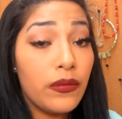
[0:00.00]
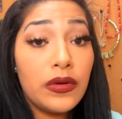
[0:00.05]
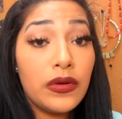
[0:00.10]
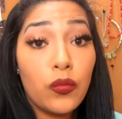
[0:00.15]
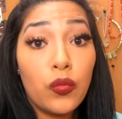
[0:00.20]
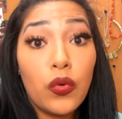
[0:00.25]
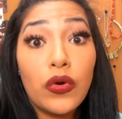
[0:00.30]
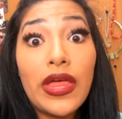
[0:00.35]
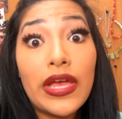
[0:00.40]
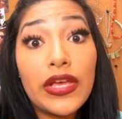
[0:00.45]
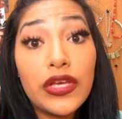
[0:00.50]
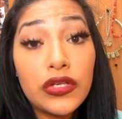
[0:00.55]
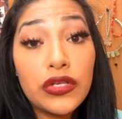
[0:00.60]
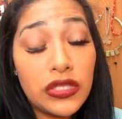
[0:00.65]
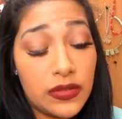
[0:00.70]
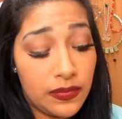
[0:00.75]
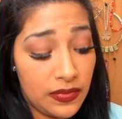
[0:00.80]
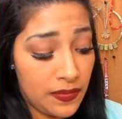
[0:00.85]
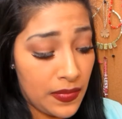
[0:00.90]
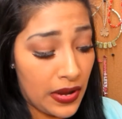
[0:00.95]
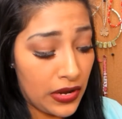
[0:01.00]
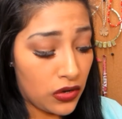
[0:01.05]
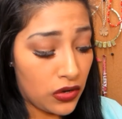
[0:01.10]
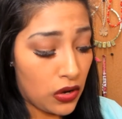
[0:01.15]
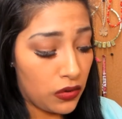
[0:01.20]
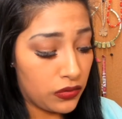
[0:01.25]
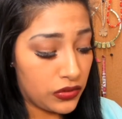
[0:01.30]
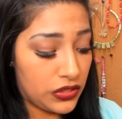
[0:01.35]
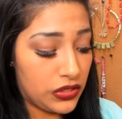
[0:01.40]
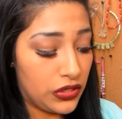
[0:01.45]
what well, that used to be my
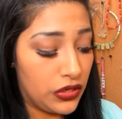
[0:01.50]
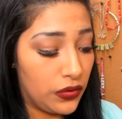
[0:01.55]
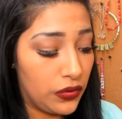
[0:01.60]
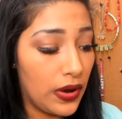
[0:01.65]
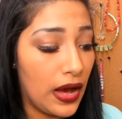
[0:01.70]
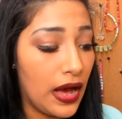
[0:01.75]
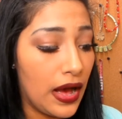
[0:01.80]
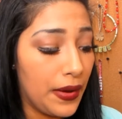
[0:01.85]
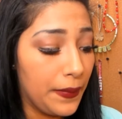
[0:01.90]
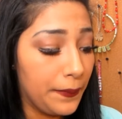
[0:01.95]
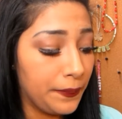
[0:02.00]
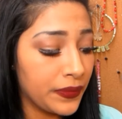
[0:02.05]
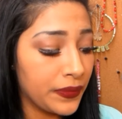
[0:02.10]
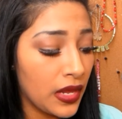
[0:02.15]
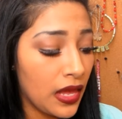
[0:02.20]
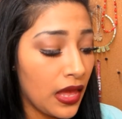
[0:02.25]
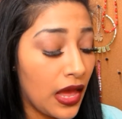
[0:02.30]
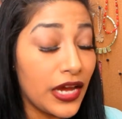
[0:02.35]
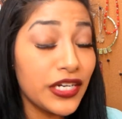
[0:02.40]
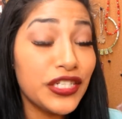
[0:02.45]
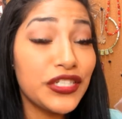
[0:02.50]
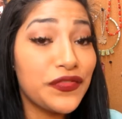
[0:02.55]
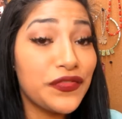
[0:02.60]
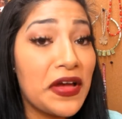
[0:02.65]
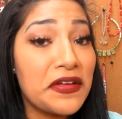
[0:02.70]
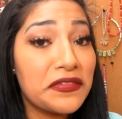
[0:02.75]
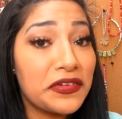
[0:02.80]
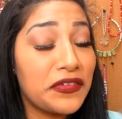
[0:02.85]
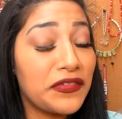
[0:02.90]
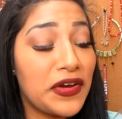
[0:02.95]
go-to, um, I just
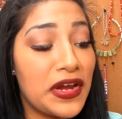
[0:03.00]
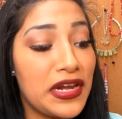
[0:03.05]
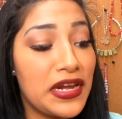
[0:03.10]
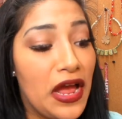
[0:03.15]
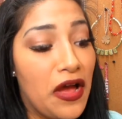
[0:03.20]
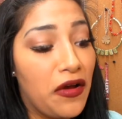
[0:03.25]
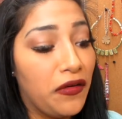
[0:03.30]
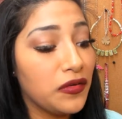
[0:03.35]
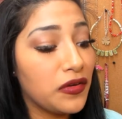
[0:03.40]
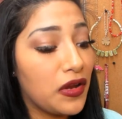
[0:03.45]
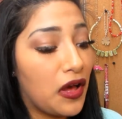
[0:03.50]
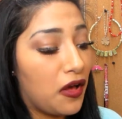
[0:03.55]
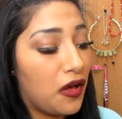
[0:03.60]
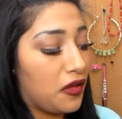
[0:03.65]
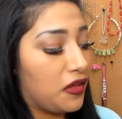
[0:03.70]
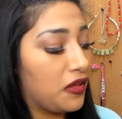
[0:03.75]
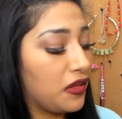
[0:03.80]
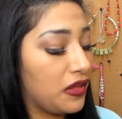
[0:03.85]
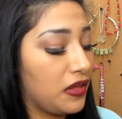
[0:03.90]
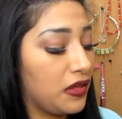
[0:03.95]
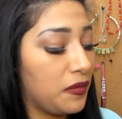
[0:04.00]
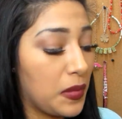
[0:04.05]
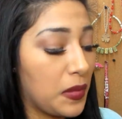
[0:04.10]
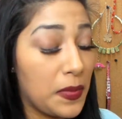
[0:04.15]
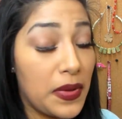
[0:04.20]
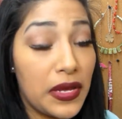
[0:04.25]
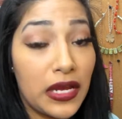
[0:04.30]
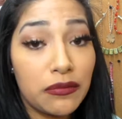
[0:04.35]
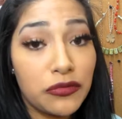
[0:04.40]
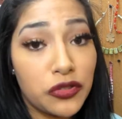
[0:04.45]
found it right now in uh, my
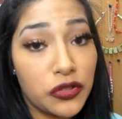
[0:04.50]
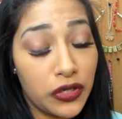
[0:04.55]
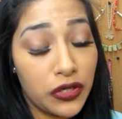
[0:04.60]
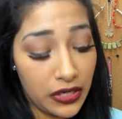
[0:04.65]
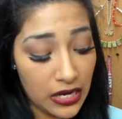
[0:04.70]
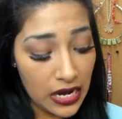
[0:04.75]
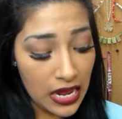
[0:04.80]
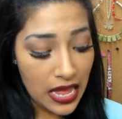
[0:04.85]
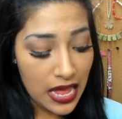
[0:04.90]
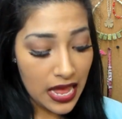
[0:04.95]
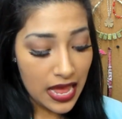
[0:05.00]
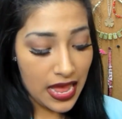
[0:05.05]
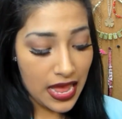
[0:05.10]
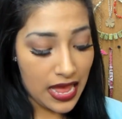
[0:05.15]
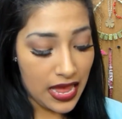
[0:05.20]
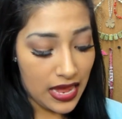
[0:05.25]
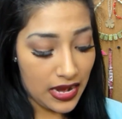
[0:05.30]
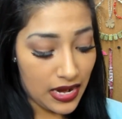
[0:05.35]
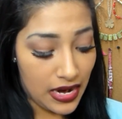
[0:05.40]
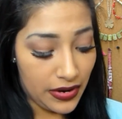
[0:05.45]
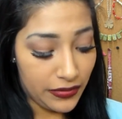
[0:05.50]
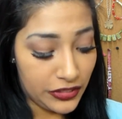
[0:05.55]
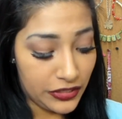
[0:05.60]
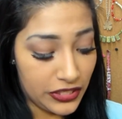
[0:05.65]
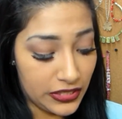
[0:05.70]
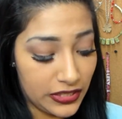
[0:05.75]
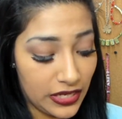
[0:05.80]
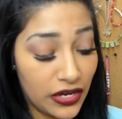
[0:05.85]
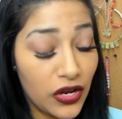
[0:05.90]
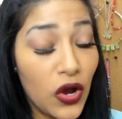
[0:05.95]
makeup drawer, and I was
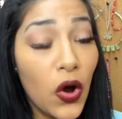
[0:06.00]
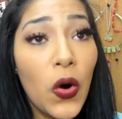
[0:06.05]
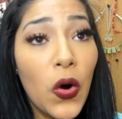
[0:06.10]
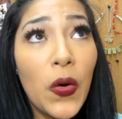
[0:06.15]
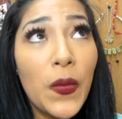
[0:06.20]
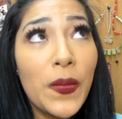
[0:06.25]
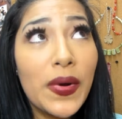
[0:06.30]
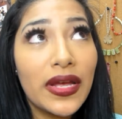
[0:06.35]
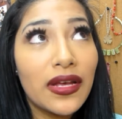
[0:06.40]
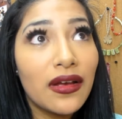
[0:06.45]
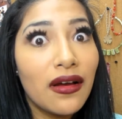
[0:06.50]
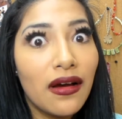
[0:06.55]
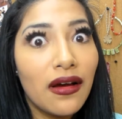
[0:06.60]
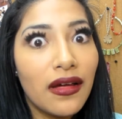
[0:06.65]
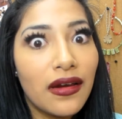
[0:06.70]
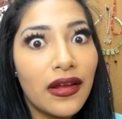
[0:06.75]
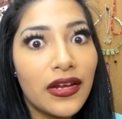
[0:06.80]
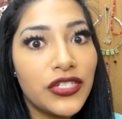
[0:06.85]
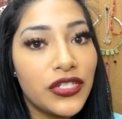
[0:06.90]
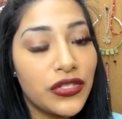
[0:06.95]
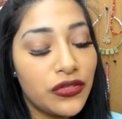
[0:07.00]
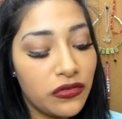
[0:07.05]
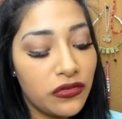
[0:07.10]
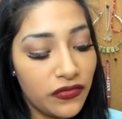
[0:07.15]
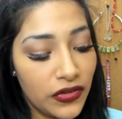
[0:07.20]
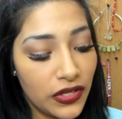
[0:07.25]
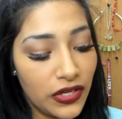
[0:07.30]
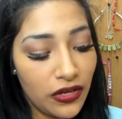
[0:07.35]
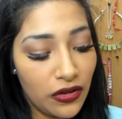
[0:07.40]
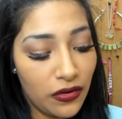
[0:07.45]
just like, oh my god, I should do a
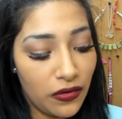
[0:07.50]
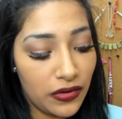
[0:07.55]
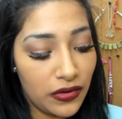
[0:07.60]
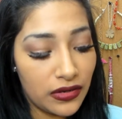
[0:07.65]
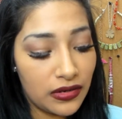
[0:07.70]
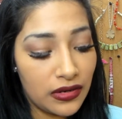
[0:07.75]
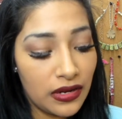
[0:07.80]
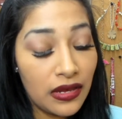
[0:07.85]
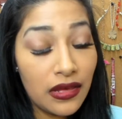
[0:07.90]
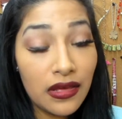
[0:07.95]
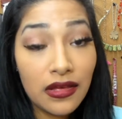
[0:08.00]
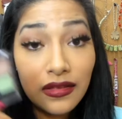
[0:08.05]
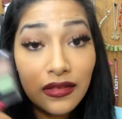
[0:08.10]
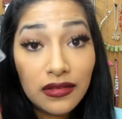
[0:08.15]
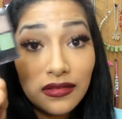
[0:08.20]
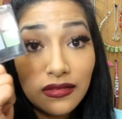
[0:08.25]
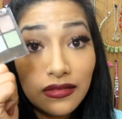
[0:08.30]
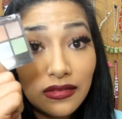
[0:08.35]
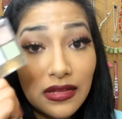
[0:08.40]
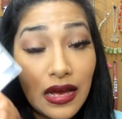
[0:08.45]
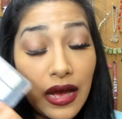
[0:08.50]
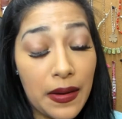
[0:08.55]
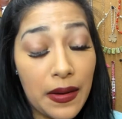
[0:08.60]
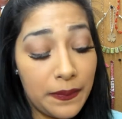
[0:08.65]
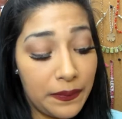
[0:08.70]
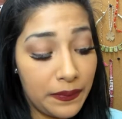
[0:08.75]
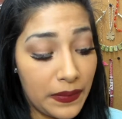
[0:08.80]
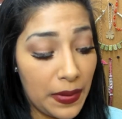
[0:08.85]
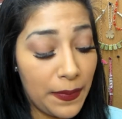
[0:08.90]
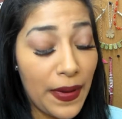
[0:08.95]
video on,
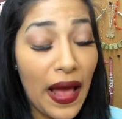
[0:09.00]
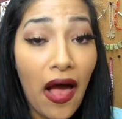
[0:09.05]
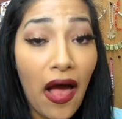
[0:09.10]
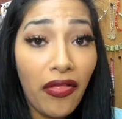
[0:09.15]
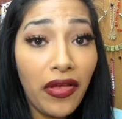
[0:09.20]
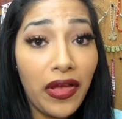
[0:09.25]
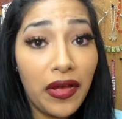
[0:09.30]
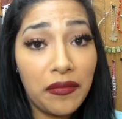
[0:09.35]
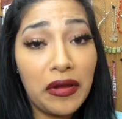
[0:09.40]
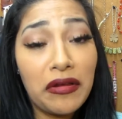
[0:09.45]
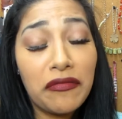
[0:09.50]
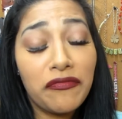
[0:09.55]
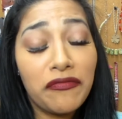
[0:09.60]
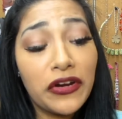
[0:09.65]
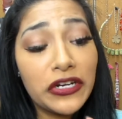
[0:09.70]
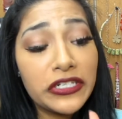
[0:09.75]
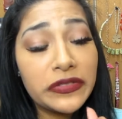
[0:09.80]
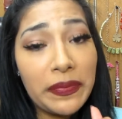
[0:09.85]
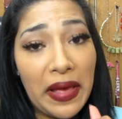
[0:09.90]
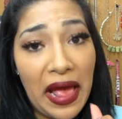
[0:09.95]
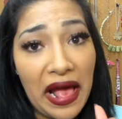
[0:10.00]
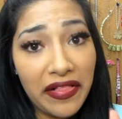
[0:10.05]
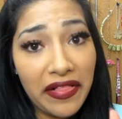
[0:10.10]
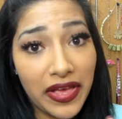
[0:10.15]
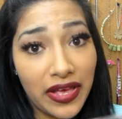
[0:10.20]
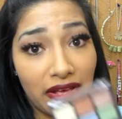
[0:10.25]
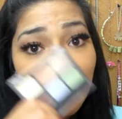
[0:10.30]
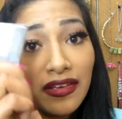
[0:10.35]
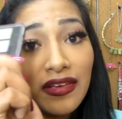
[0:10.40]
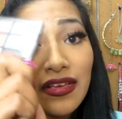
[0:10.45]
um, my palette, my first
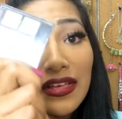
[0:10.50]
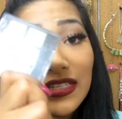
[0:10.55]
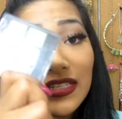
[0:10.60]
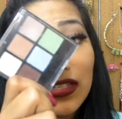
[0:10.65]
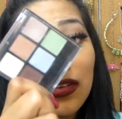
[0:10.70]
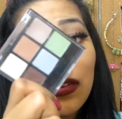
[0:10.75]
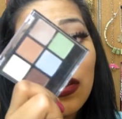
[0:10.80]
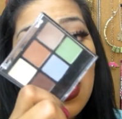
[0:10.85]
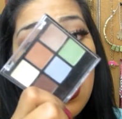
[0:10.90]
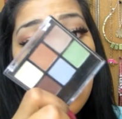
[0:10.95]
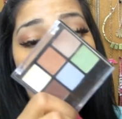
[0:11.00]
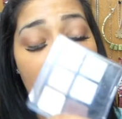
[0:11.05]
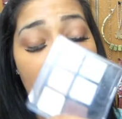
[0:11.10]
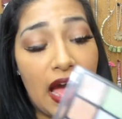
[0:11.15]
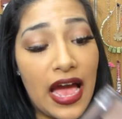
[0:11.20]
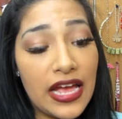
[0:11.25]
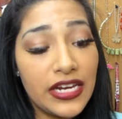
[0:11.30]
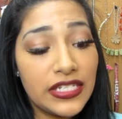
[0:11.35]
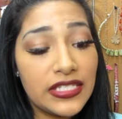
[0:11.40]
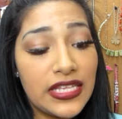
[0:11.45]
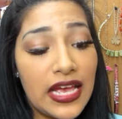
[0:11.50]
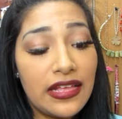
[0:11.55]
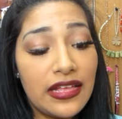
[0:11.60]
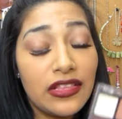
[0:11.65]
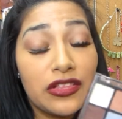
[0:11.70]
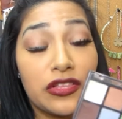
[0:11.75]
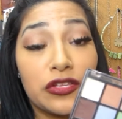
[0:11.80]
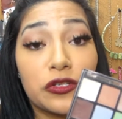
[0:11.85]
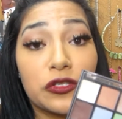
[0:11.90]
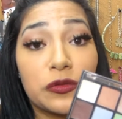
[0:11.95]
palette, so yeah, I just had
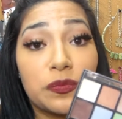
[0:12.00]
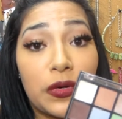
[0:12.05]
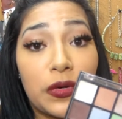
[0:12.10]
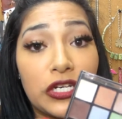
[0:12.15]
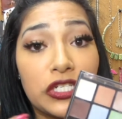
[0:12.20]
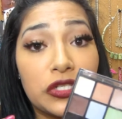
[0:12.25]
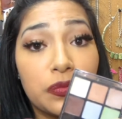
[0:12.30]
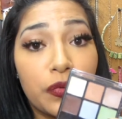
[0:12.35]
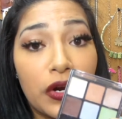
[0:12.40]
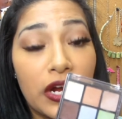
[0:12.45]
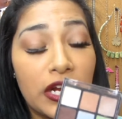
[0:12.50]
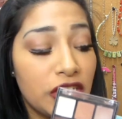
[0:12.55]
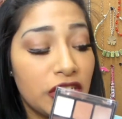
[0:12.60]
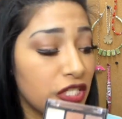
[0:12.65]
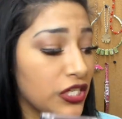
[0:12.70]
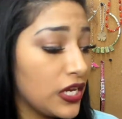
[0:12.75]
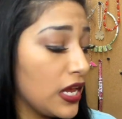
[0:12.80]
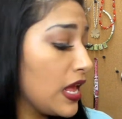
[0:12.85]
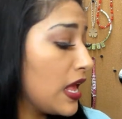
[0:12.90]
the little sponge brush,